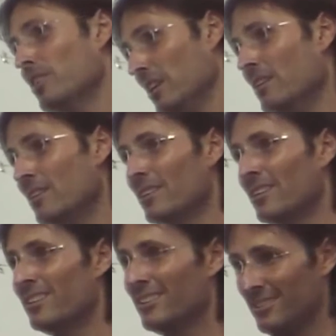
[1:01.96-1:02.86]
murder
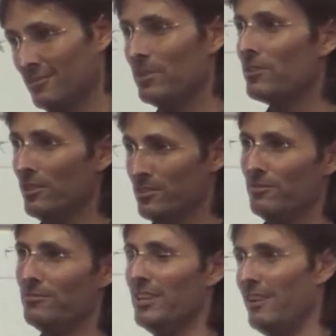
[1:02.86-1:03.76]
because
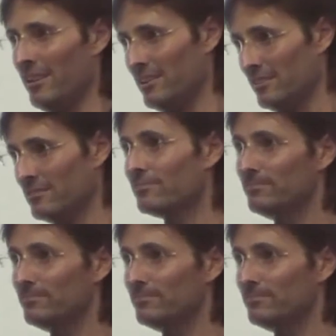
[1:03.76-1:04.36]
of their anger.